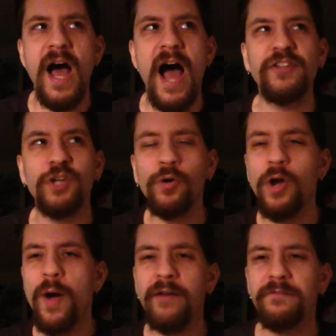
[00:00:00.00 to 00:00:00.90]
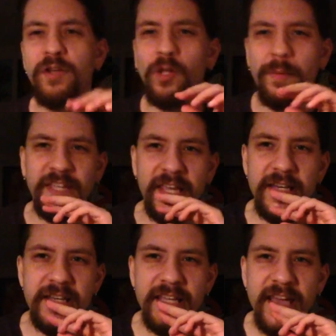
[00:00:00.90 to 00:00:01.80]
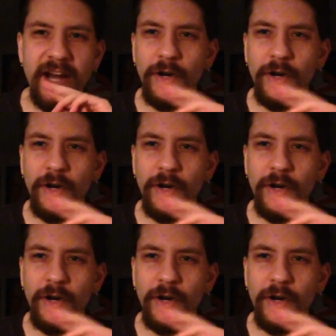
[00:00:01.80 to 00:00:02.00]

I don't know how to feel about the ending yet.